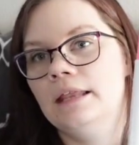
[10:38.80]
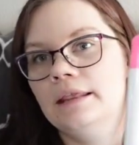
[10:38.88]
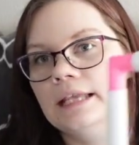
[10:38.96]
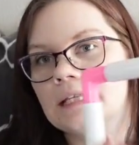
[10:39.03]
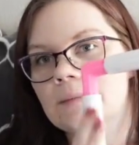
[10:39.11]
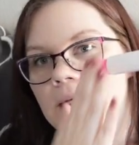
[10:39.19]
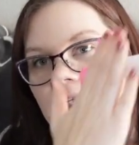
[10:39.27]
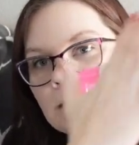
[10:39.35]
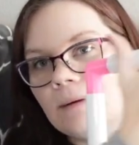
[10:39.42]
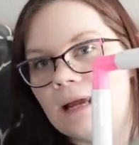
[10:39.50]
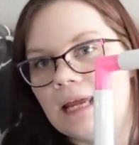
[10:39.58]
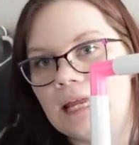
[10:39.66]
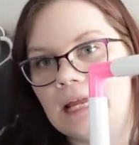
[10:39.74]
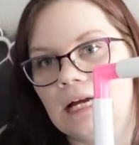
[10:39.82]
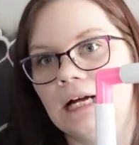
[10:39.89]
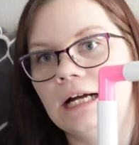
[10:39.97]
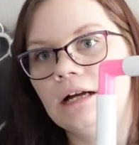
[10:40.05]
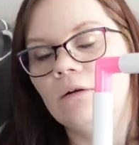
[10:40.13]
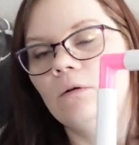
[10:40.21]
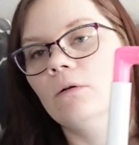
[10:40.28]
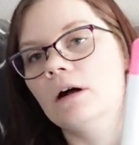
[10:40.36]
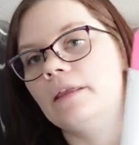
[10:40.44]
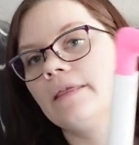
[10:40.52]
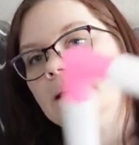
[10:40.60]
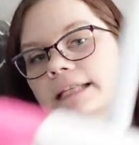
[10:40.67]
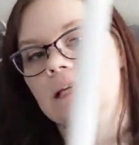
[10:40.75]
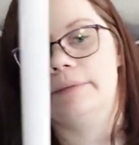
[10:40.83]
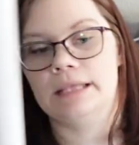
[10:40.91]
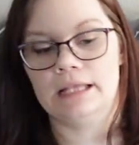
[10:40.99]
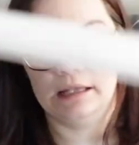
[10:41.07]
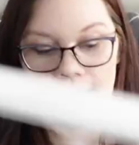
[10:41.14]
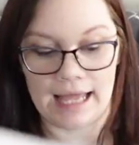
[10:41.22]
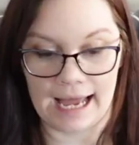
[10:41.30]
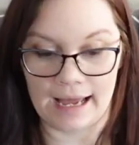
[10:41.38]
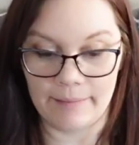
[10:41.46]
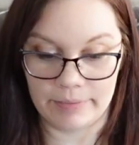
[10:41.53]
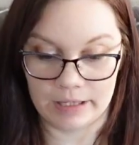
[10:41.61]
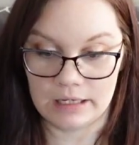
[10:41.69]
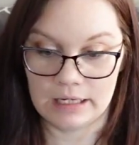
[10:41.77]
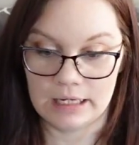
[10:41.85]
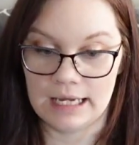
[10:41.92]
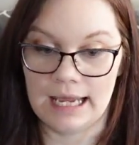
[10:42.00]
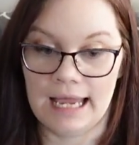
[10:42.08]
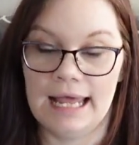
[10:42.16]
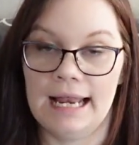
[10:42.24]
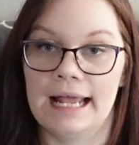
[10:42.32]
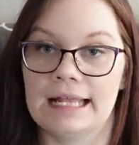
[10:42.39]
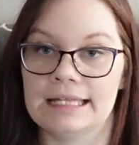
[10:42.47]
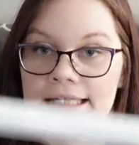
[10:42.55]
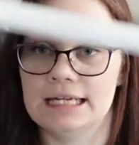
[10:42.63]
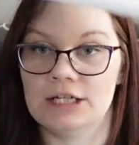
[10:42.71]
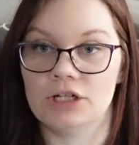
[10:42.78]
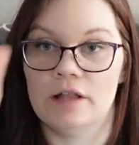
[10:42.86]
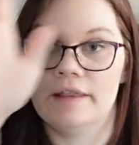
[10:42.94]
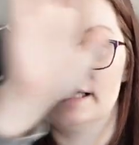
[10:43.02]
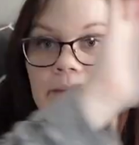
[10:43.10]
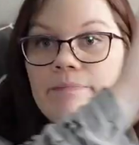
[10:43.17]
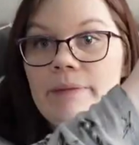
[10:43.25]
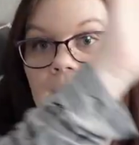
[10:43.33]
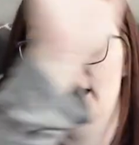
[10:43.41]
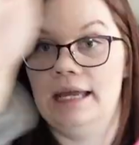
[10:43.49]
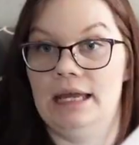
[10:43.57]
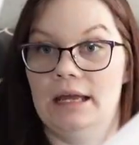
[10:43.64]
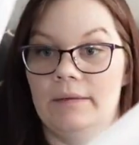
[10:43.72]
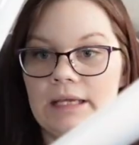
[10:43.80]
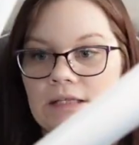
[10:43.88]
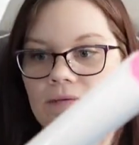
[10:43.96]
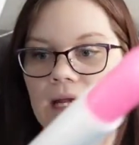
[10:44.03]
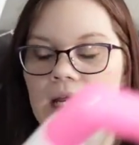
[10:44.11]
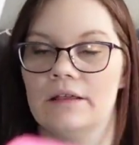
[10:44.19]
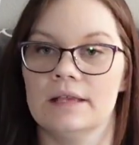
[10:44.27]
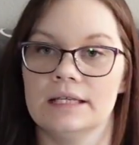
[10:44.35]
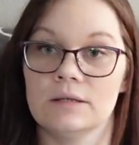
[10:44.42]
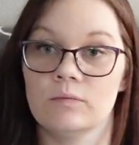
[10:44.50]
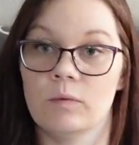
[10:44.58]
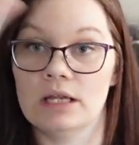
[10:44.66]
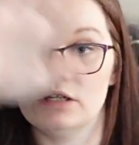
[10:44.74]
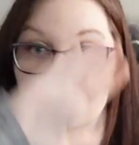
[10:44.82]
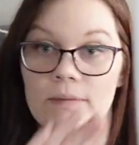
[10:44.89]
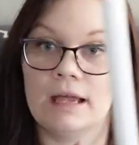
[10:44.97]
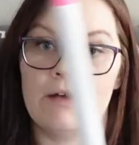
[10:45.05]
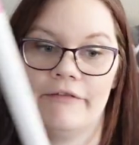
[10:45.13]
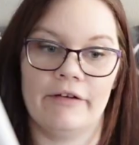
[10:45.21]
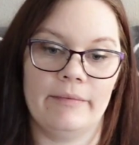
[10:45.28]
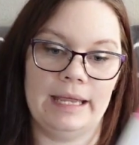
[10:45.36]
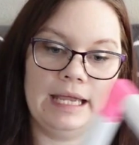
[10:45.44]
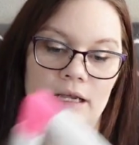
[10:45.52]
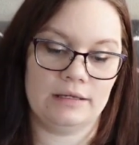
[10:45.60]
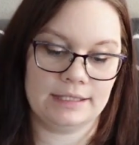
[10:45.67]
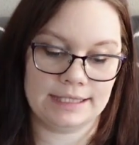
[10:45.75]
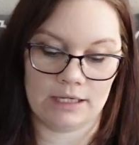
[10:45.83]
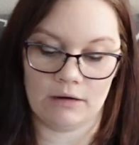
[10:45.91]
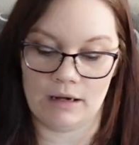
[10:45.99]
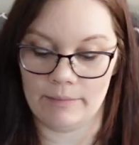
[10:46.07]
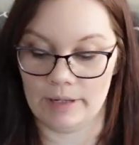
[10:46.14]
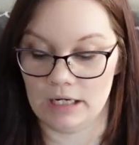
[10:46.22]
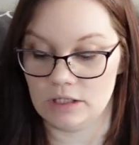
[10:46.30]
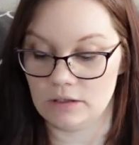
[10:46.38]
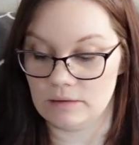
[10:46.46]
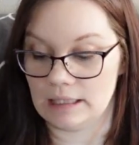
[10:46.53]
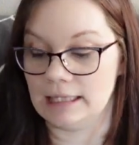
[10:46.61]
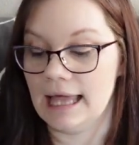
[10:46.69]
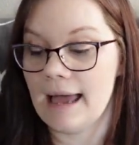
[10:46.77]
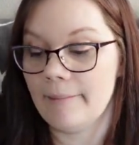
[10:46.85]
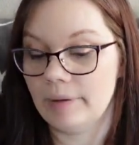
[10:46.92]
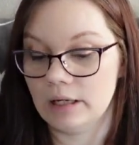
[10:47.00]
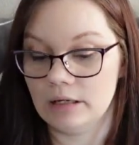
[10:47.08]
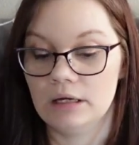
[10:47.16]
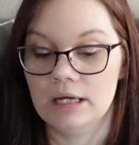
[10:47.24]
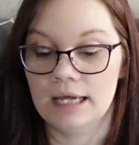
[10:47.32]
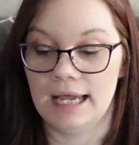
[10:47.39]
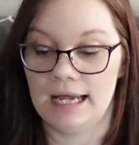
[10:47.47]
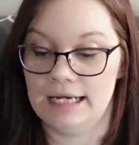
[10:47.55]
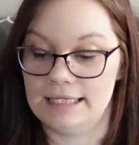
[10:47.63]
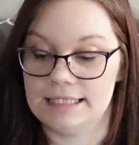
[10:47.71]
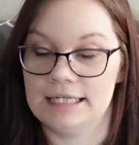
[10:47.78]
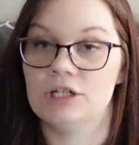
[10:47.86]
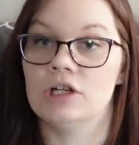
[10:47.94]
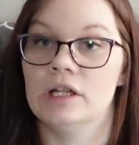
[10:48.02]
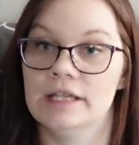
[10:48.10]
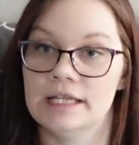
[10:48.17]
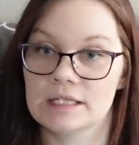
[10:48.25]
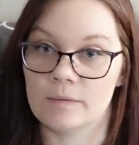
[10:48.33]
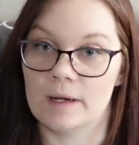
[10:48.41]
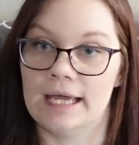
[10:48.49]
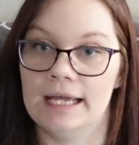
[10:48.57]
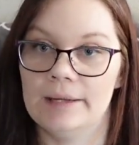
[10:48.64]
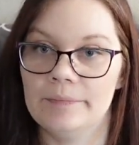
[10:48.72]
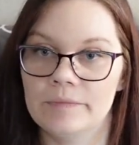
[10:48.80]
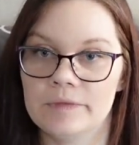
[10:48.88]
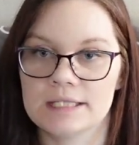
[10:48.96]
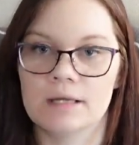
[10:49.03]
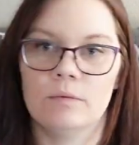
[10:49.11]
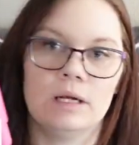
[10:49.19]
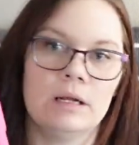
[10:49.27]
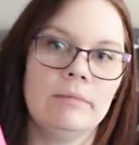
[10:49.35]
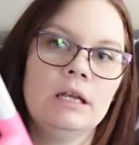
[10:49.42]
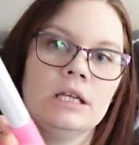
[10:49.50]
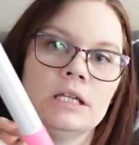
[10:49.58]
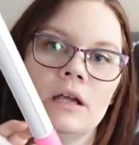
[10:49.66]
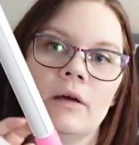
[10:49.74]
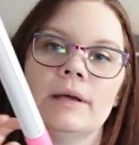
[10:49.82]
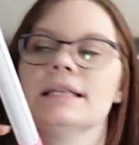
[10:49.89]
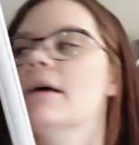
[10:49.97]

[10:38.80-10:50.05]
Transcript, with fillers: this piece right here, or this could be the lap, and I could stitch on this big piece right here. This is way too big for me, so I'm gonna do the lap and stitch on this way. So what I'm gonna do is